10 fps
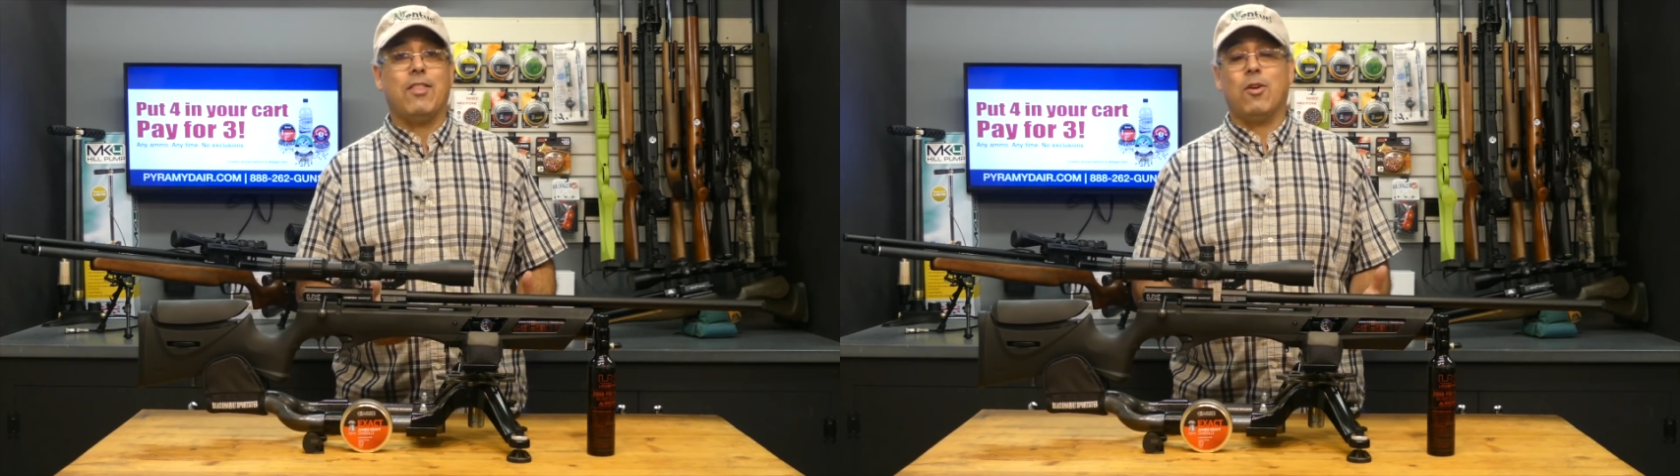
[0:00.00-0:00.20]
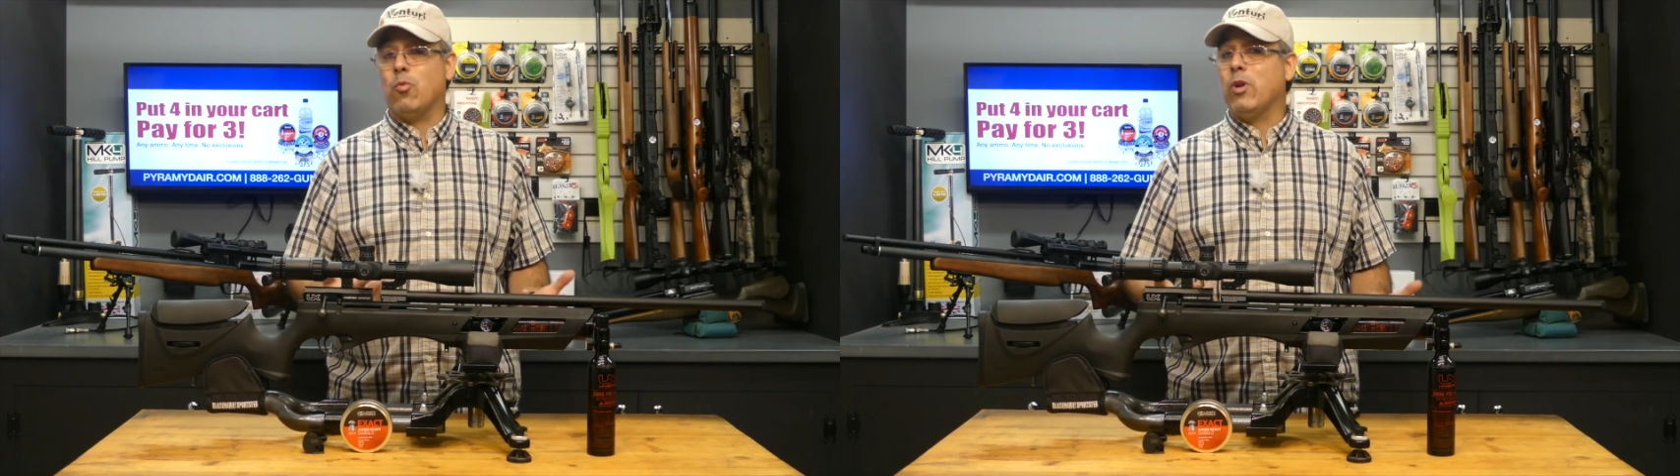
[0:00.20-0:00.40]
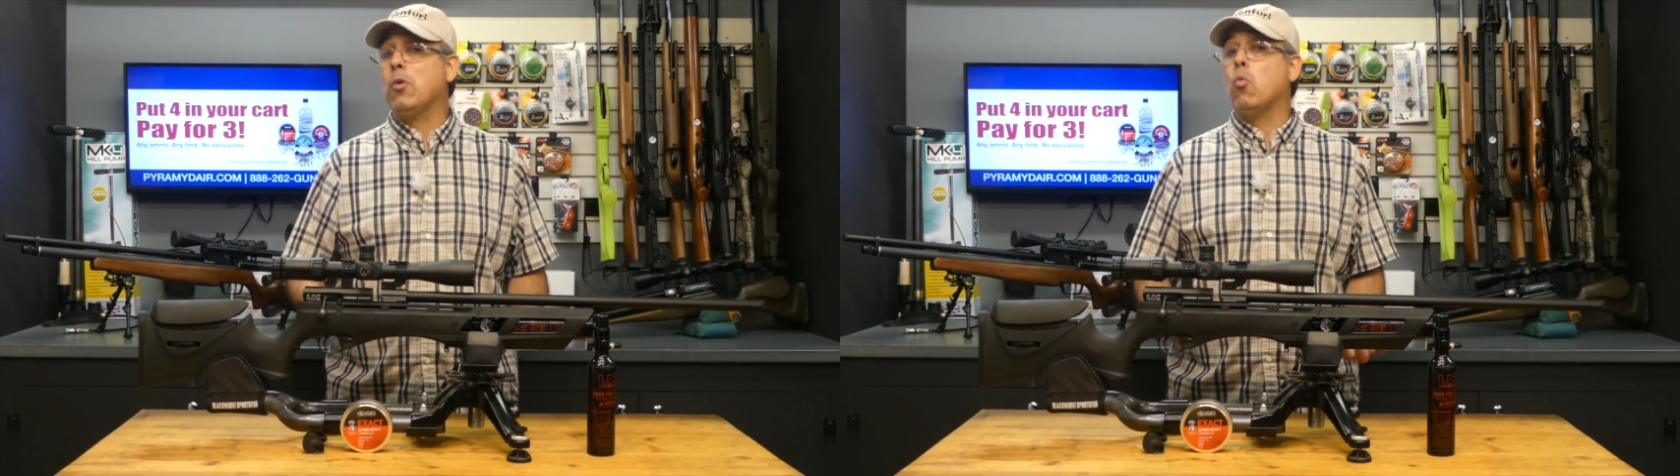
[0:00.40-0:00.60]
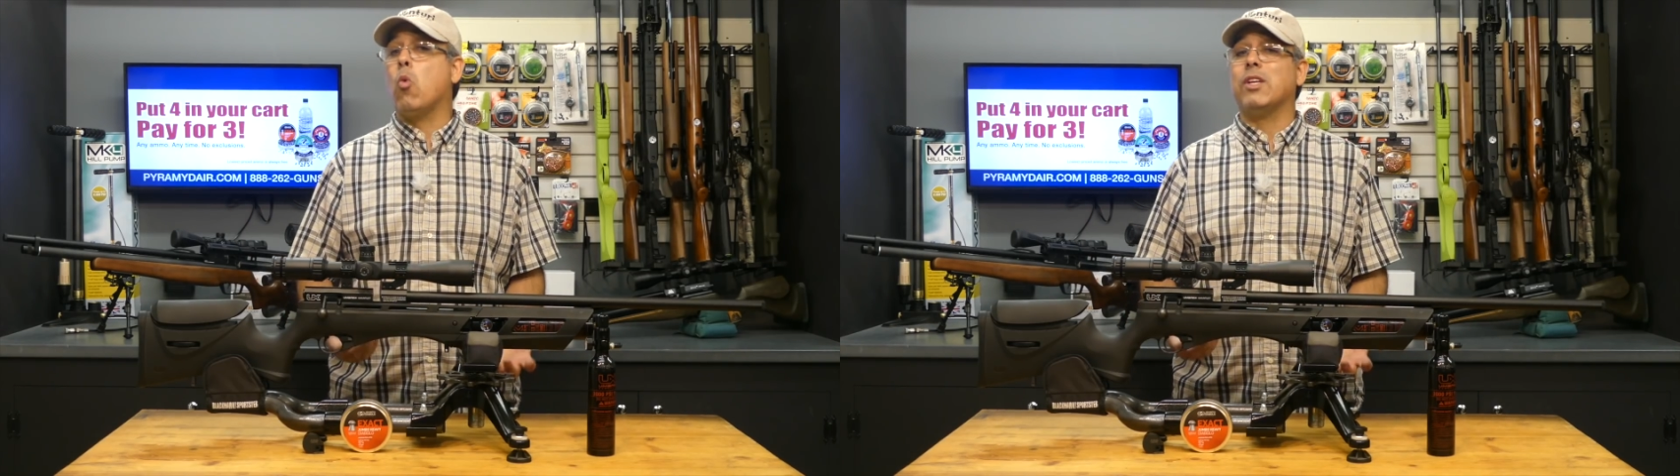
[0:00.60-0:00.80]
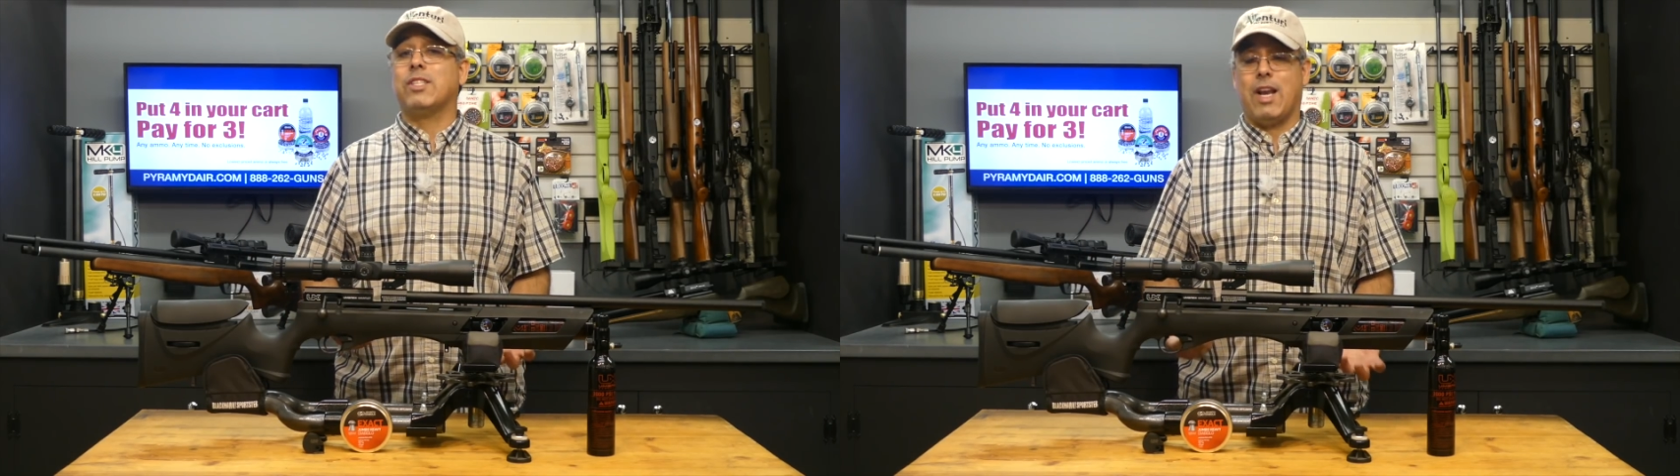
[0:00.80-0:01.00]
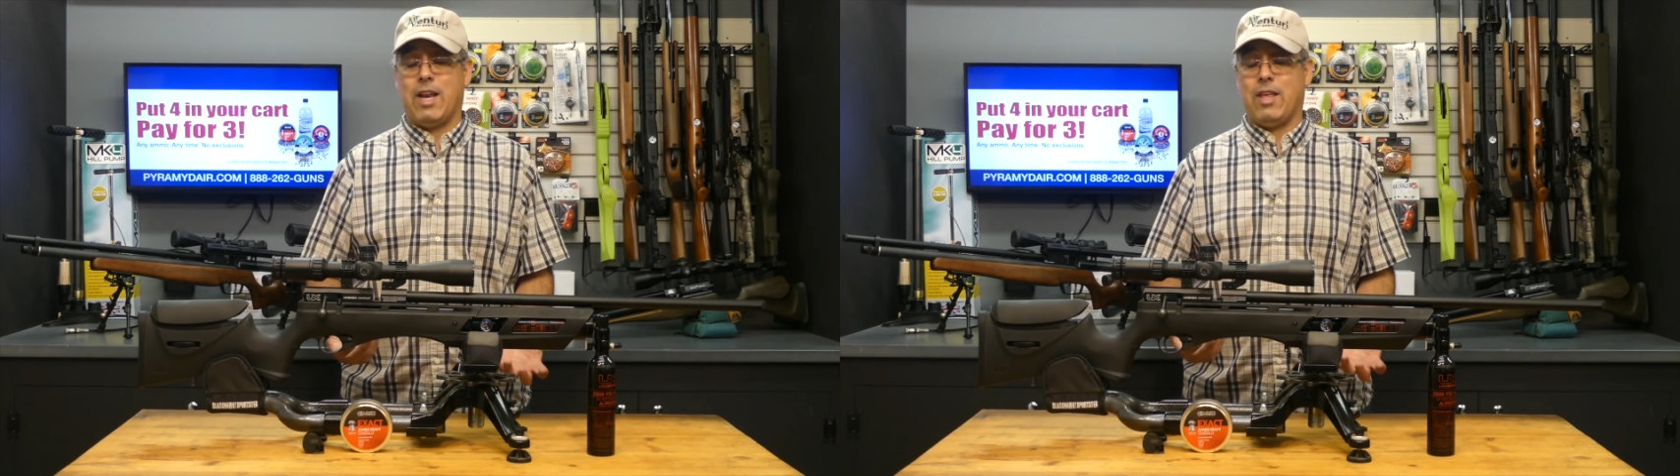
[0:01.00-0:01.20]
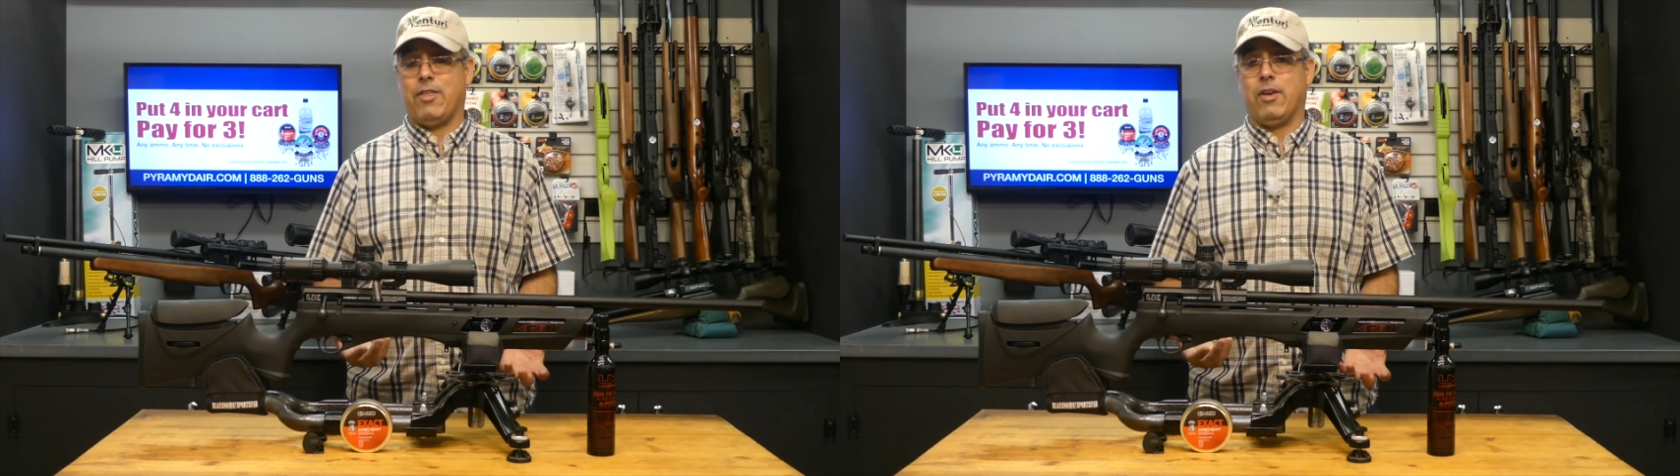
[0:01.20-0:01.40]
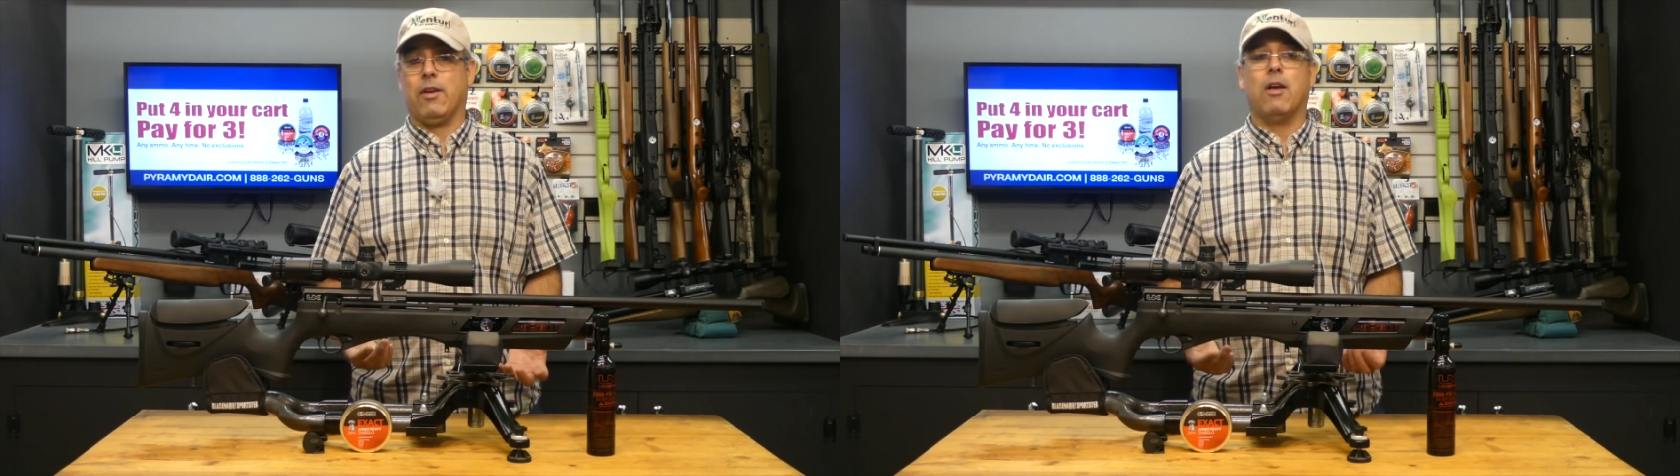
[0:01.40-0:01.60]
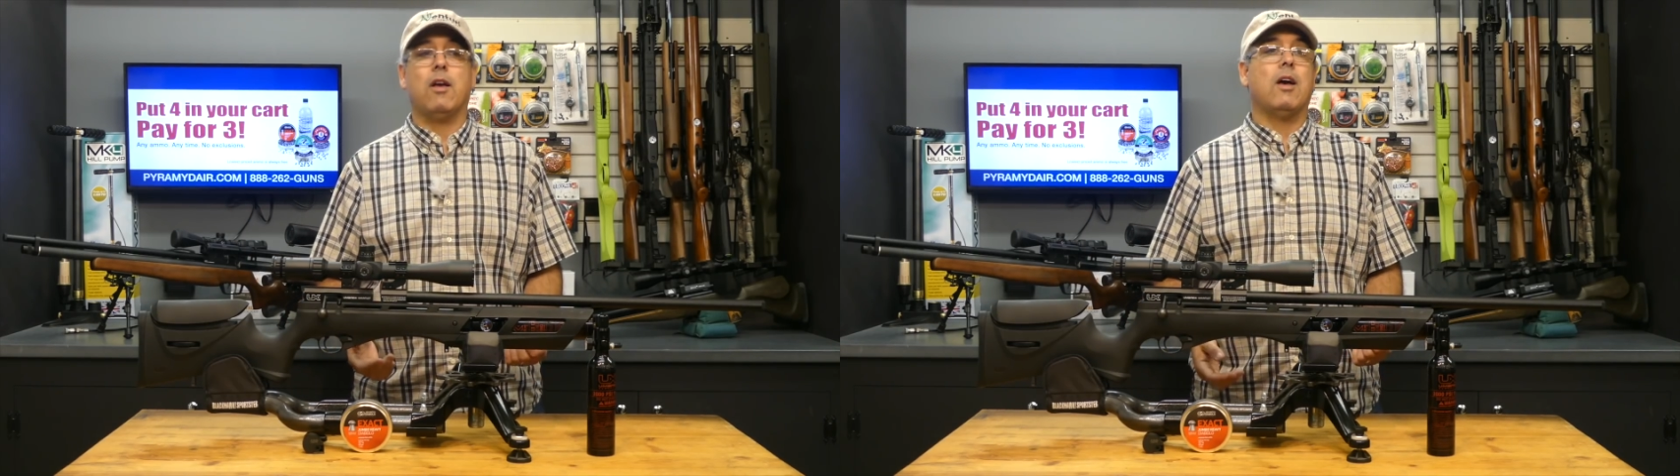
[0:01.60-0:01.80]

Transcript: there really wasn't anything.